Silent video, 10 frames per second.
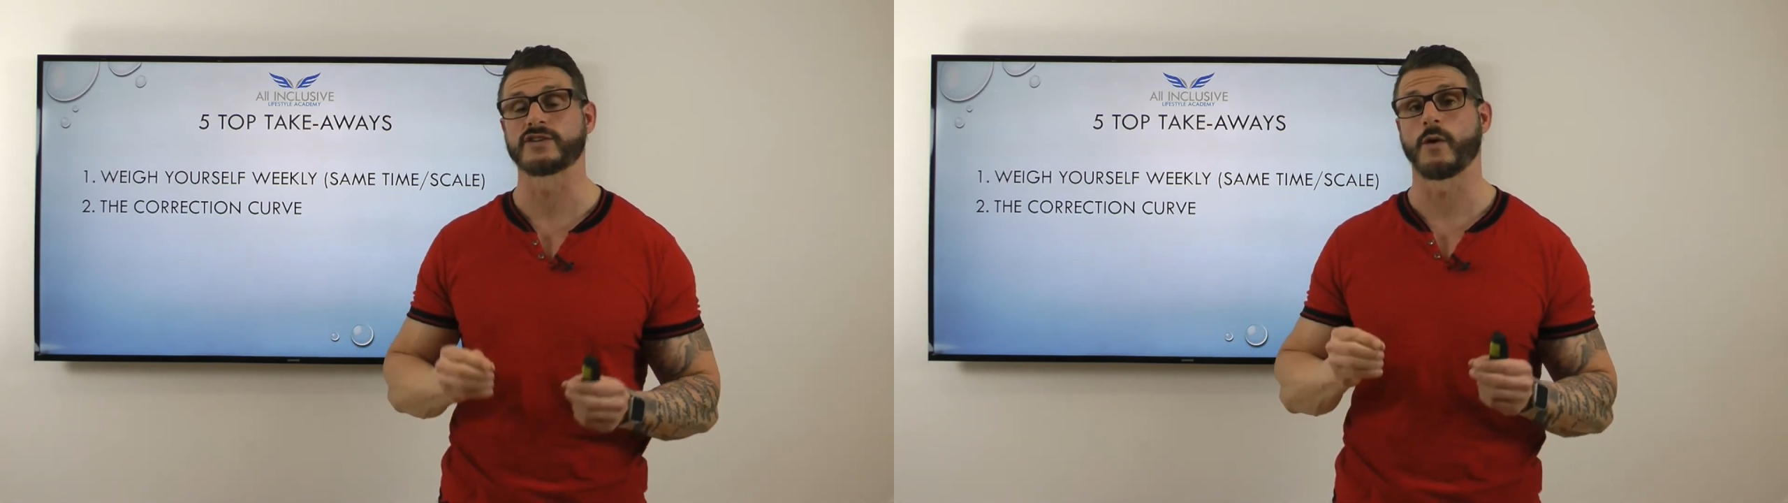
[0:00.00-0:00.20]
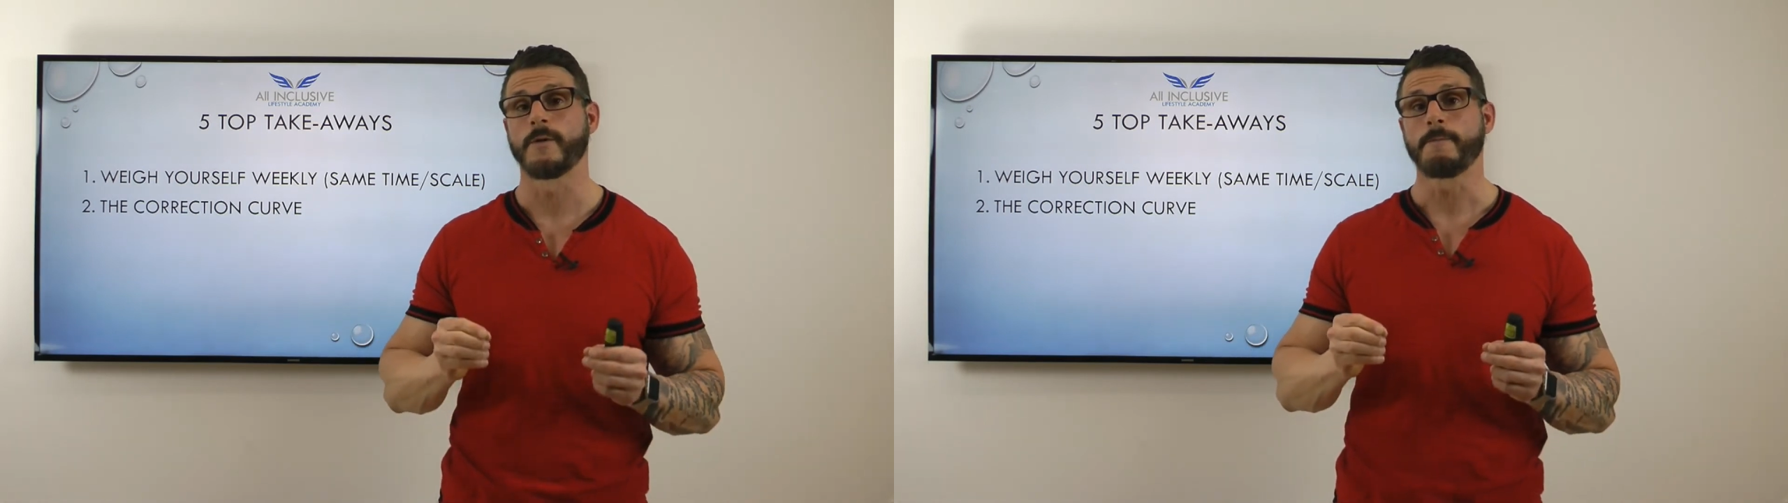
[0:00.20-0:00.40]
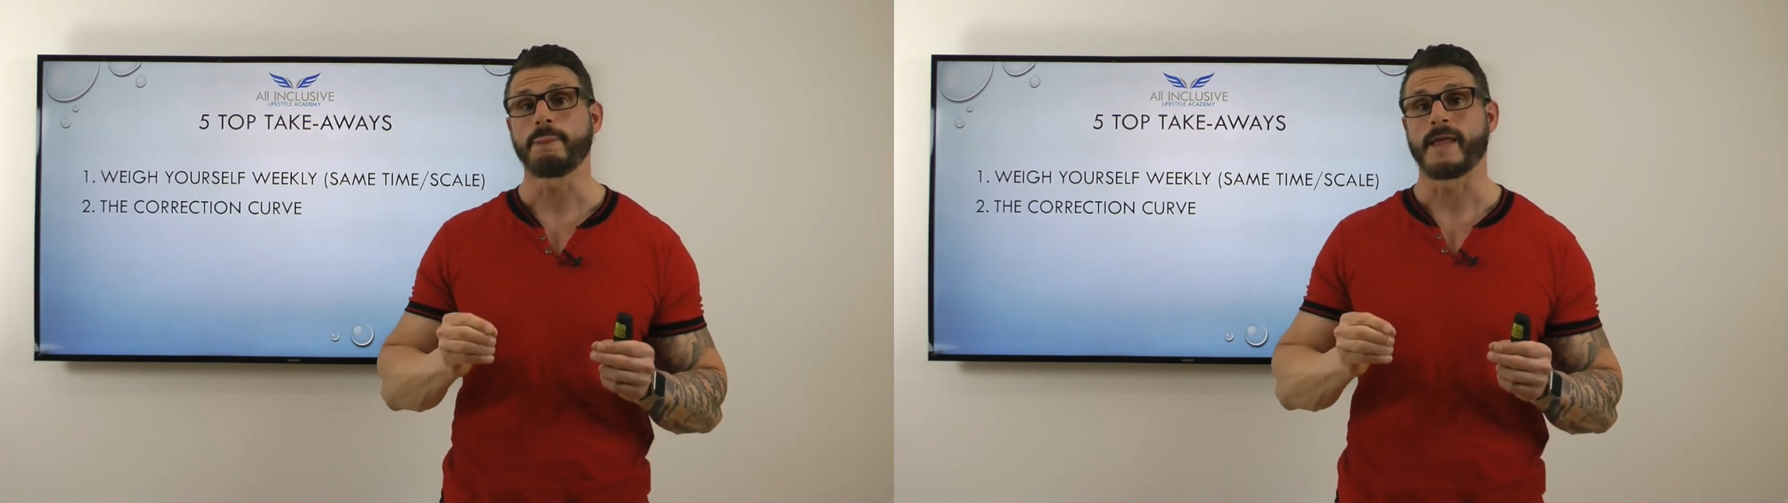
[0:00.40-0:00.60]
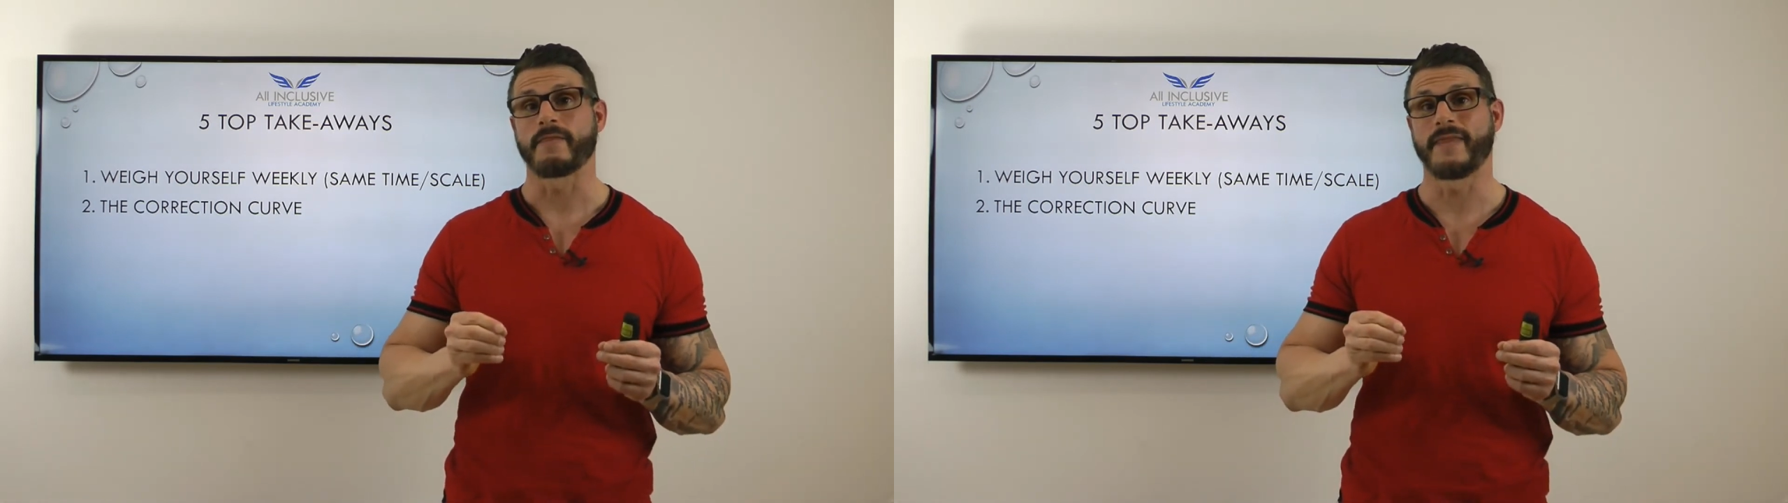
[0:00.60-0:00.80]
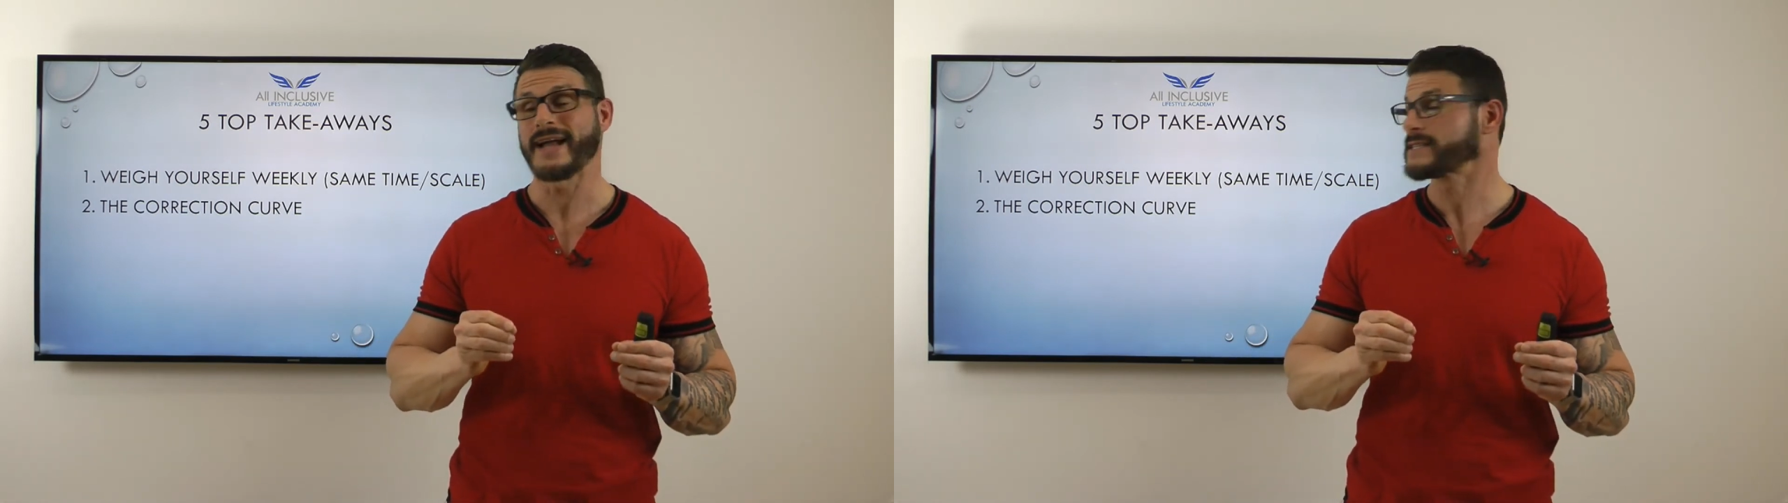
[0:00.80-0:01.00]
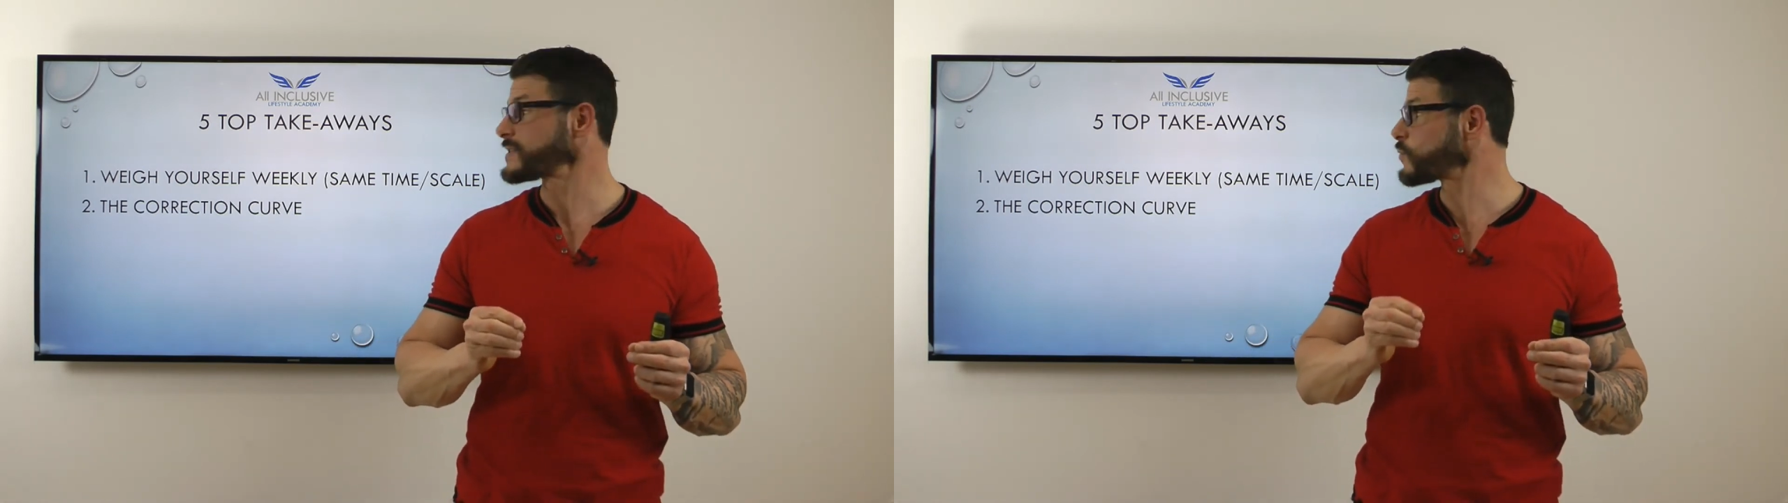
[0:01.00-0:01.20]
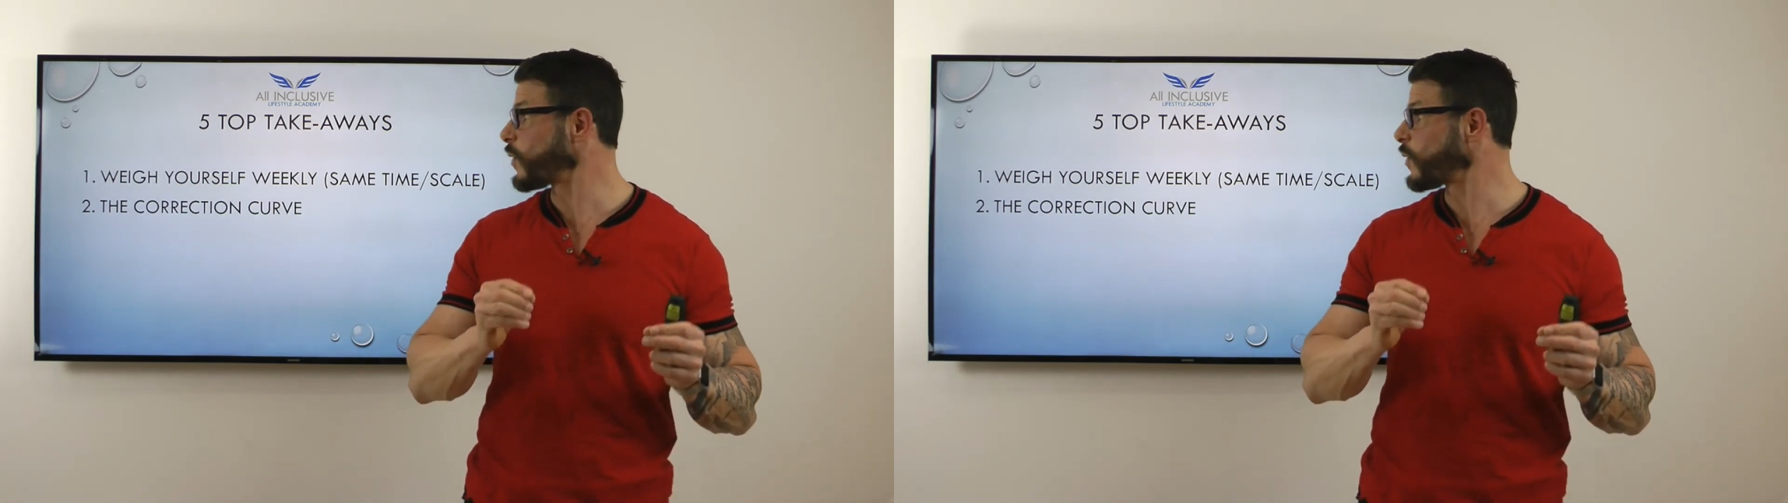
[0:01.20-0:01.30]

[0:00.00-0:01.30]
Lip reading: So that's